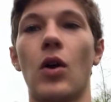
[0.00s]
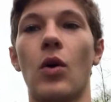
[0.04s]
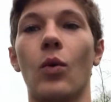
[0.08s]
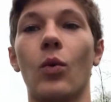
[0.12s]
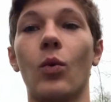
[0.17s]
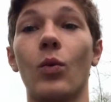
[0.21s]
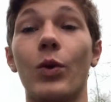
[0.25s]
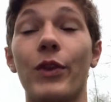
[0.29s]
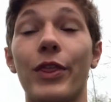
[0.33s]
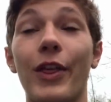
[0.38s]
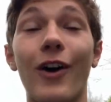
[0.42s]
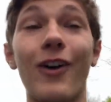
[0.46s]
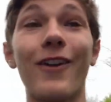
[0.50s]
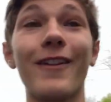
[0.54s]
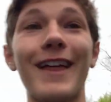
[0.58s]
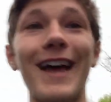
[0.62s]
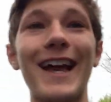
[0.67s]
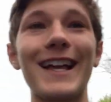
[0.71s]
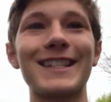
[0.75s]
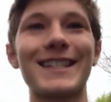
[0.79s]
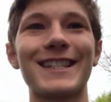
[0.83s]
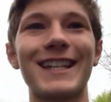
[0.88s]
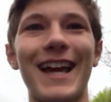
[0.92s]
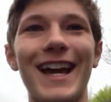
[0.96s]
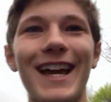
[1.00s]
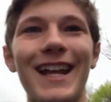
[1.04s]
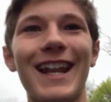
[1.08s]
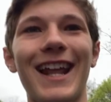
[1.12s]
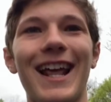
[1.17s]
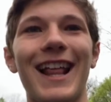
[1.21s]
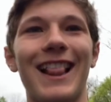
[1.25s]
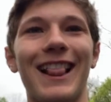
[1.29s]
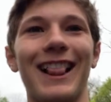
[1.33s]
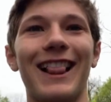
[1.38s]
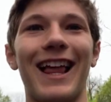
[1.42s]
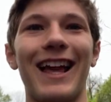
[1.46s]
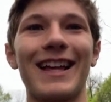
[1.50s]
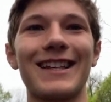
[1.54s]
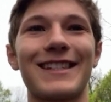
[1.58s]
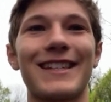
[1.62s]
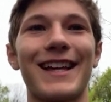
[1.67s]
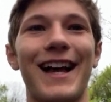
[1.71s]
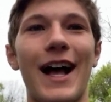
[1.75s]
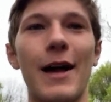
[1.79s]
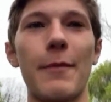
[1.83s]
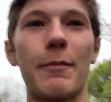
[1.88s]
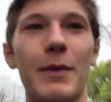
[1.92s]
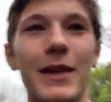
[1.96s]
With all that said, let's
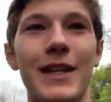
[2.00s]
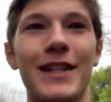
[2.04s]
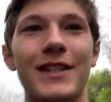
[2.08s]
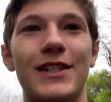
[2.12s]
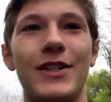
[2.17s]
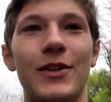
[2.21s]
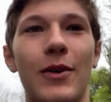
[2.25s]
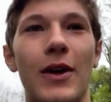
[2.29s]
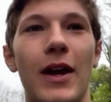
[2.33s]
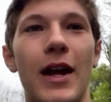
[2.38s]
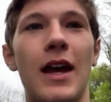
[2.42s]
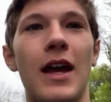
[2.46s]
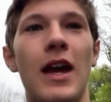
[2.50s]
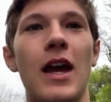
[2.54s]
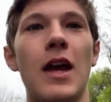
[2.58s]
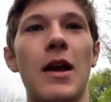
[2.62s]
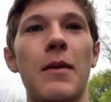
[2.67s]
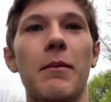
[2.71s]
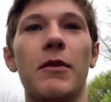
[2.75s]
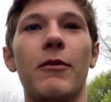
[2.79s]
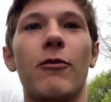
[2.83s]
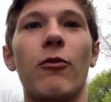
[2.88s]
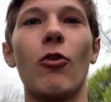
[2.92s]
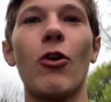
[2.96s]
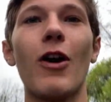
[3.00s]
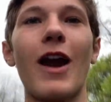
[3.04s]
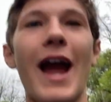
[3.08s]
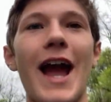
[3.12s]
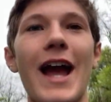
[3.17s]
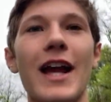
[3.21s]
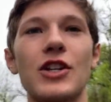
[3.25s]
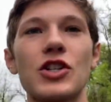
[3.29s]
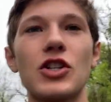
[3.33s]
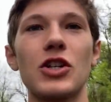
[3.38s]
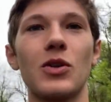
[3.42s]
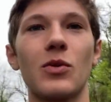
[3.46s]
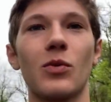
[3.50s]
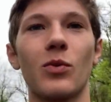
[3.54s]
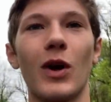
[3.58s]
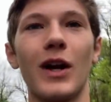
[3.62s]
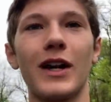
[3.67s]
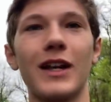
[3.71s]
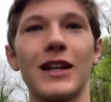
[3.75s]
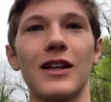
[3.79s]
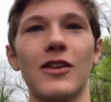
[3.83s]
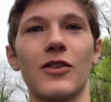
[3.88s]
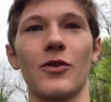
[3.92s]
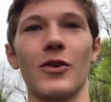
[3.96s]
hop into it. Before actually
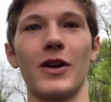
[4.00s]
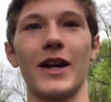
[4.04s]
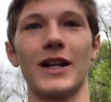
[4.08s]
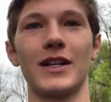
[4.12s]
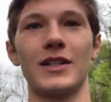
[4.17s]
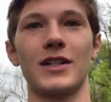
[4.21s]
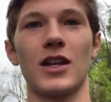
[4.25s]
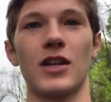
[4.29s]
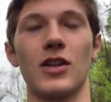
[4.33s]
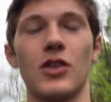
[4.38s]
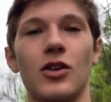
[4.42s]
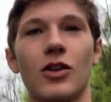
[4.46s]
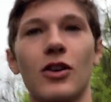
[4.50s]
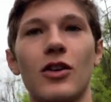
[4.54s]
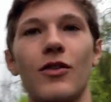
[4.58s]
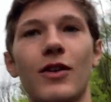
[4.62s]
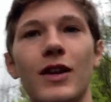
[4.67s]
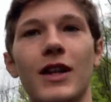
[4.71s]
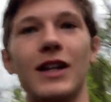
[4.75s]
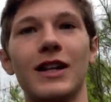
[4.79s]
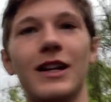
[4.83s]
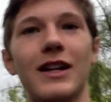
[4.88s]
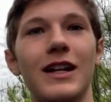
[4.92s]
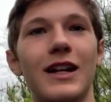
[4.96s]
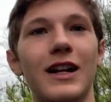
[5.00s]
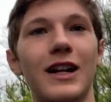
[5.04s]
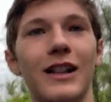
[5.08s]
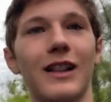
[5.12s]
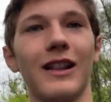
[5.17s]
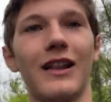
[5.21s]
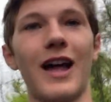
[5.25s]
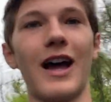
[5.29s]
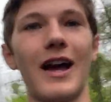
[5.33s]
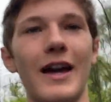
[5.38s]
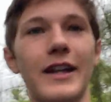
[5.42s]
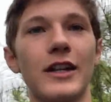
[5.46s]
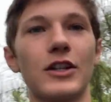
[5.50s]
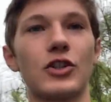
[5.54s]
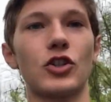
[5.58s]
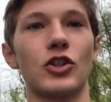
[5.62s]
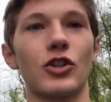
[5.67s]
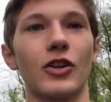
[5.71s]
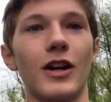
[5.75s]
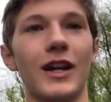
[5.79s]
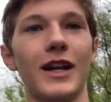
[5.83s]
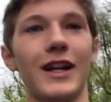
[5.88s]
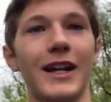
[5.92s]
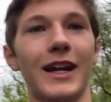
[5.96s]
running in the race, you're going to need a lot of
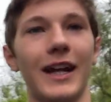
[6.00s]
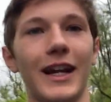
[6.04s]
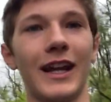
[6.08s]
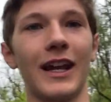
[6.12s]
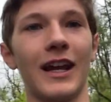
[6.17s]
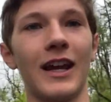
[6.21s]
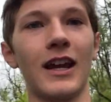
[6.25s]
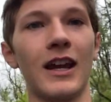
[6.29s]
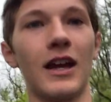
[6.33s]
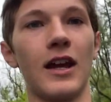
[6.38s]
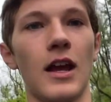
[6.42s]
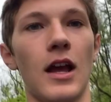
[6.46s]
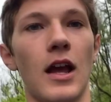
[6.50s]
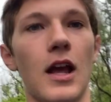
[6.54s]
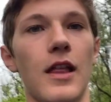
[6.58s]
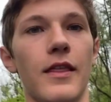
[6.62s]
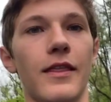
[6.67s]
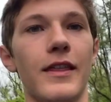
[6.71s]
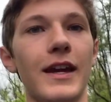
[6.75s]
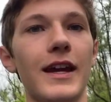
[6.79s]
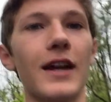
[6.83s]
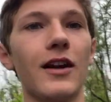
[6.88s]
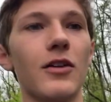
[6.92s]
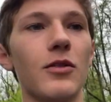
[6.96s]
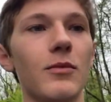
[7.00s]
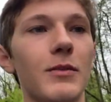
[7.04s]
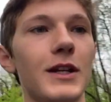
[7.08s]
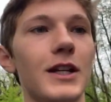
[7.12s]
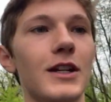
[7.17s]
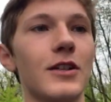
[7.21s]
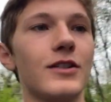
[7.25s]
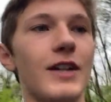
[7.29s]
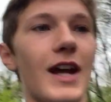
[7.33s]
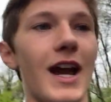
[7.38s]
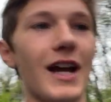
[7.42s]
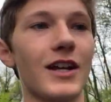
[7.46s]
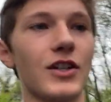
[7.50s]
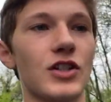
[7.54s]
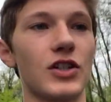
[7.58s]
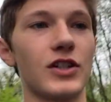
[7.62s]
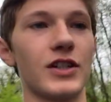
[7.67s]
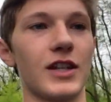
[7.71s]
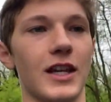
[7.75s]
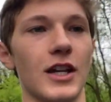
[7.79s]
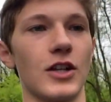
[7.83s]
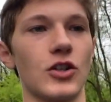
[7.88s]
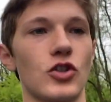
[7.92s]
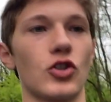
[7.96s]
training. The 800-meter dash is
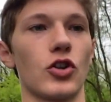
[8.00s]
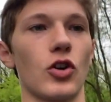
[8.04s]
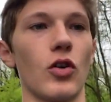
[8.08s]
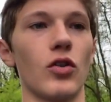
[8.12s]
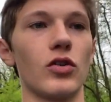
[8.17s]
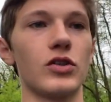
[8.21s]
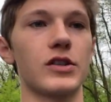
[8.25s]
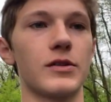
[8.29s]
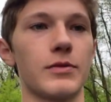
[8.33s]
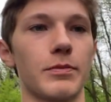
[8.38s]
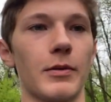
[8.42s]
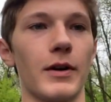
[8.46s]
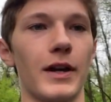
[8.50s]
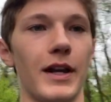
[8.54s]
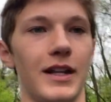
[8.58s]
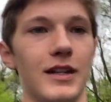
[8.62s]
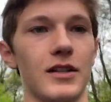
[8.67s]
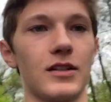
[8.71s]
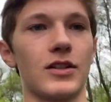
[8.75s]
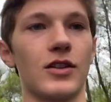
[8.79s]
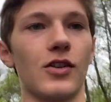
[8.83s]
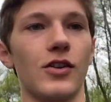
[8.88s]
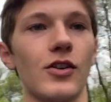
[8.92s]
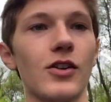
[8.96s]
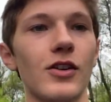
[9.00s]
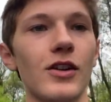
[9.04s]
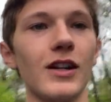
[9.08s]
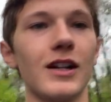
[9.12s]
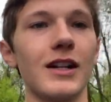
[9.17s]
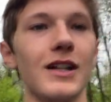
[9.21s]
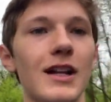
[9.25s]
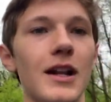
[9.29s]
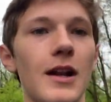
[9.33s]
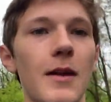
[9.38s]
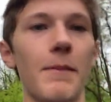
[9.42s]
a controlled sprint, so you're going to need a